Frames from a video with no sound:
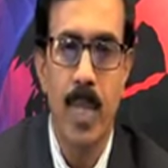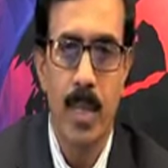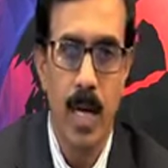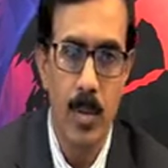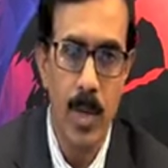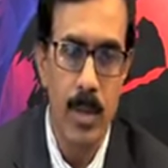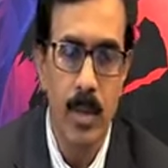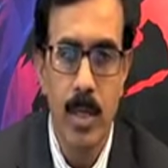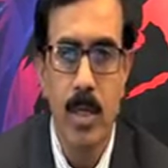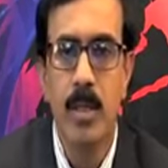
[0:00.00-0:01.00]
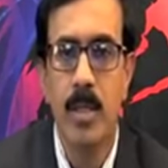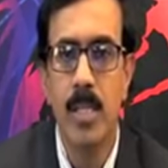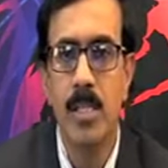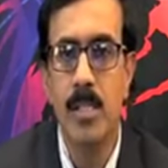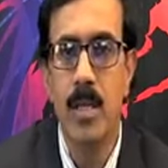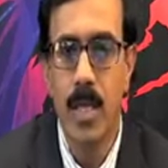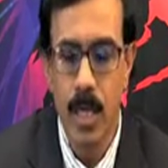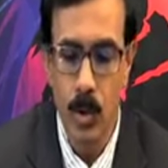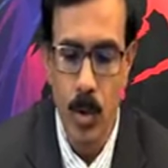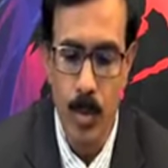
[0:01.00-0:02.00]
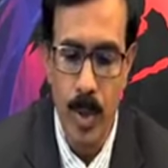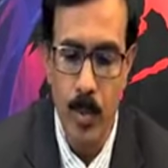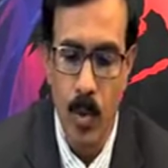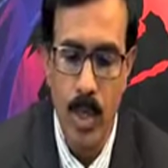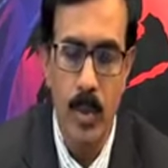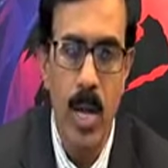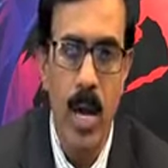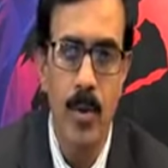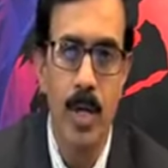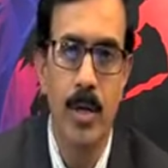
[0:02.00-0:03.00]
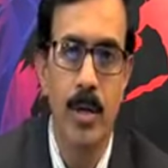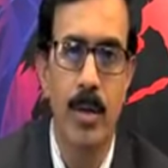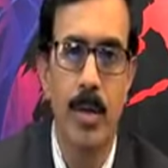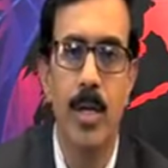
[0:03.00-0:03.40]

That means, this equilibrium whatever I have written